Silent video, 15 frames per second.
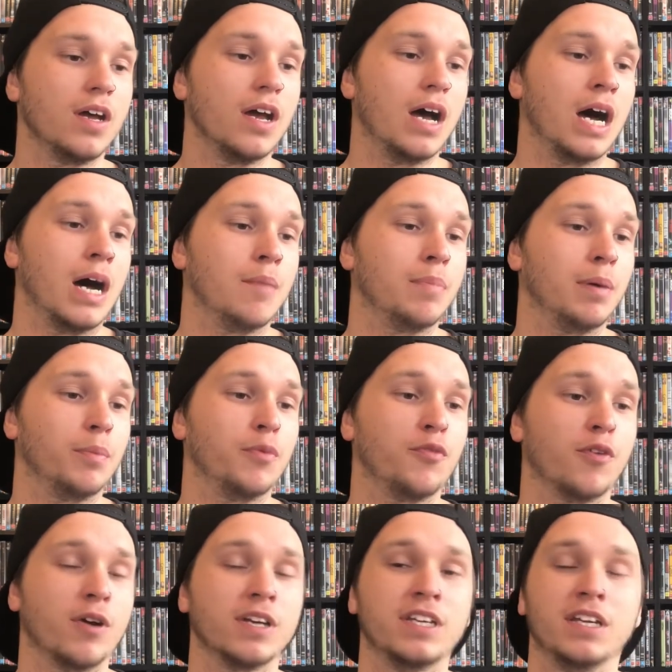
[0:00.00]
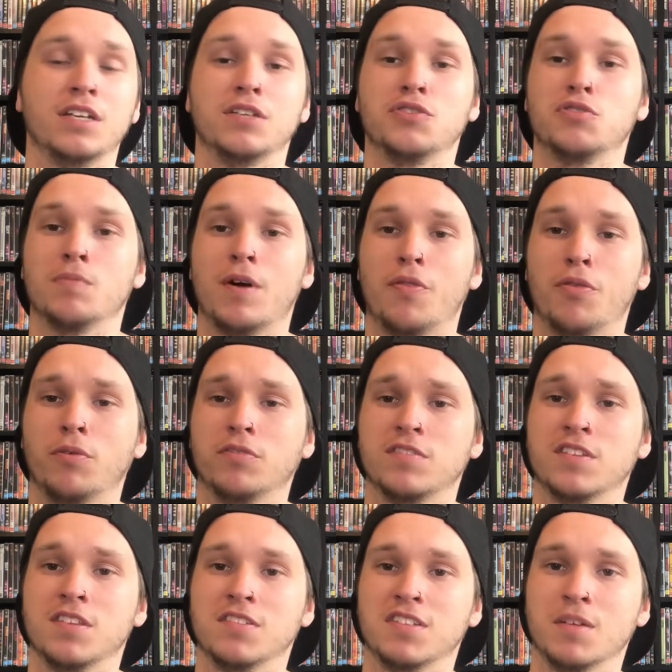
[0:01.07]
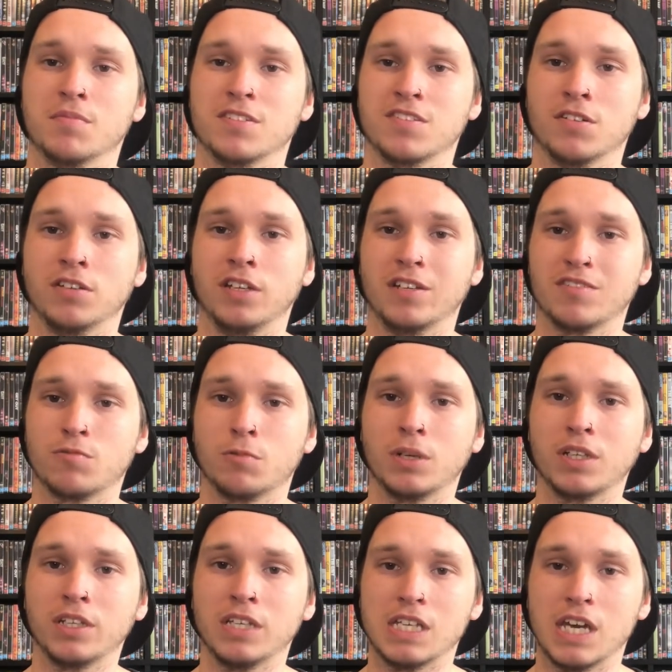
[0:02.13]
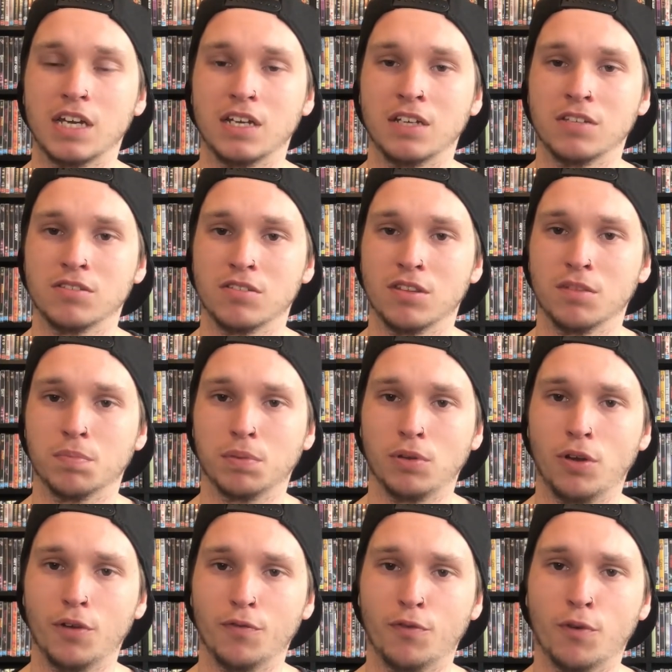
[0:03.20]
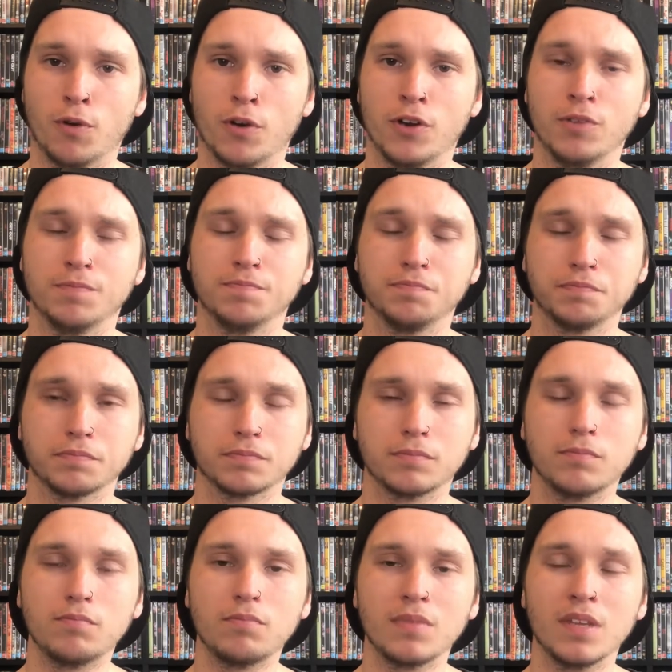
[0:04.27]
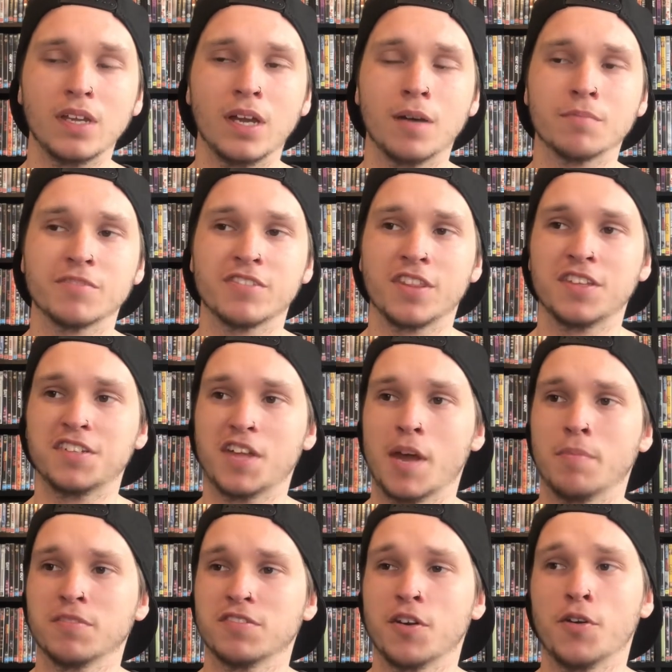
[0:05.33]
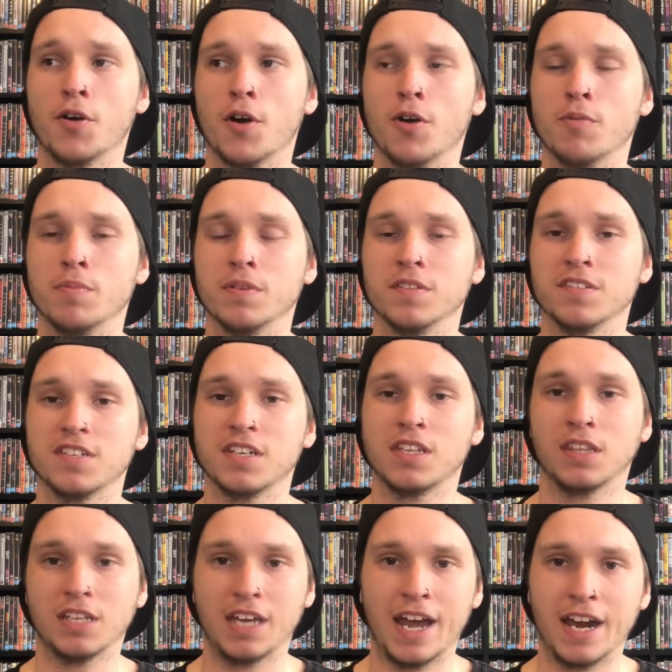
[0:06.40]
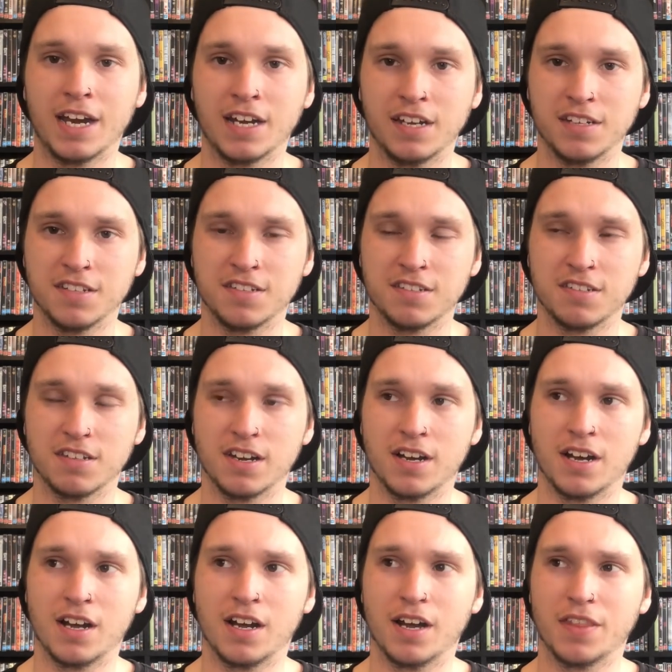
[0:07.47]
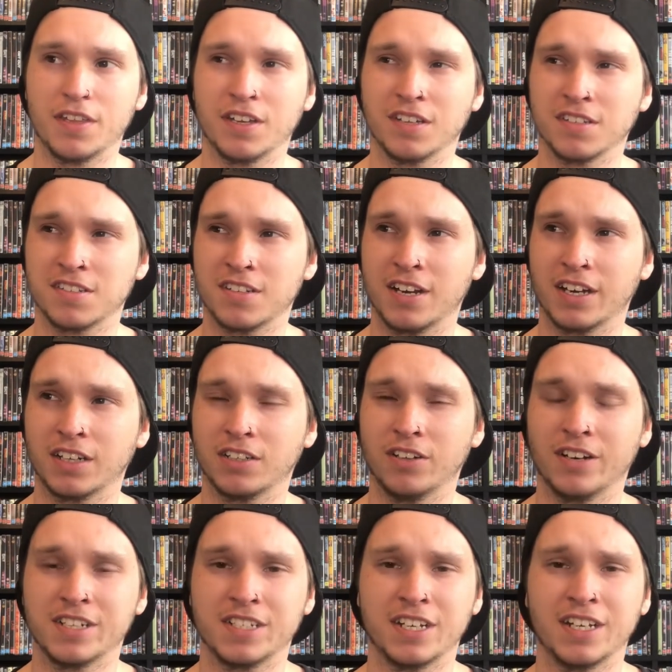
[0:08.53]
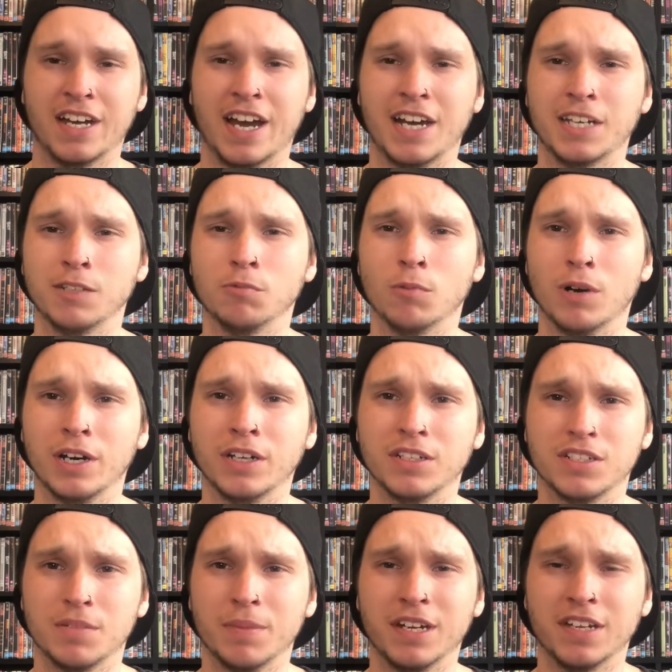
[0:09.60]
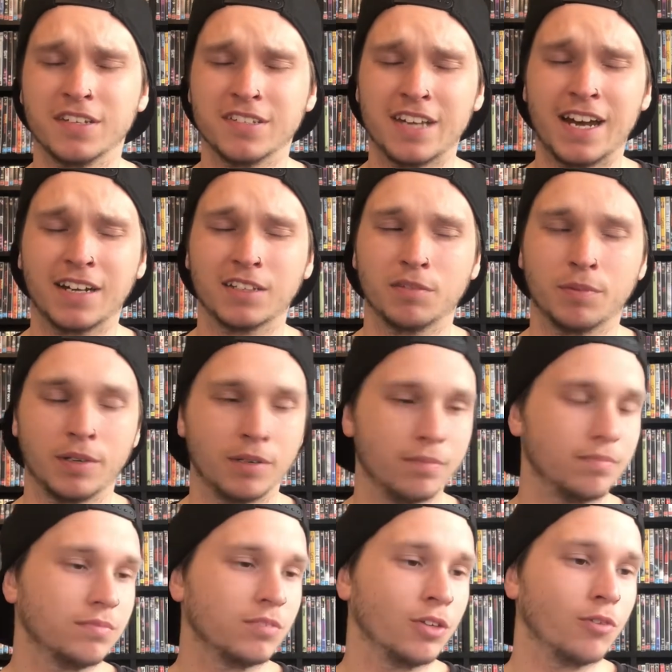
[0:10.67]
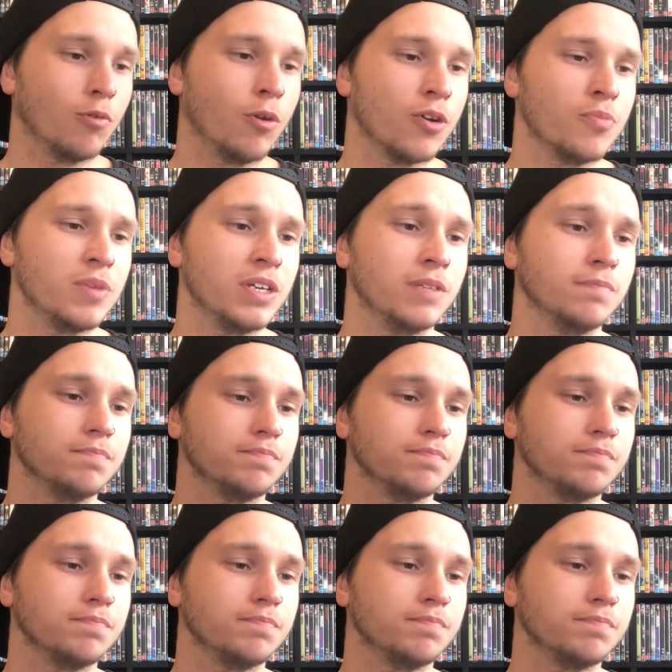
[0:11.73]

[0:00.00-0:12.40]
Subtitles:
But before I get into my thoughts of this episode, let's quickly get into the plot for it. So this episode opens in the 80s, I think it's like 1981 to be exact, but don't quote me.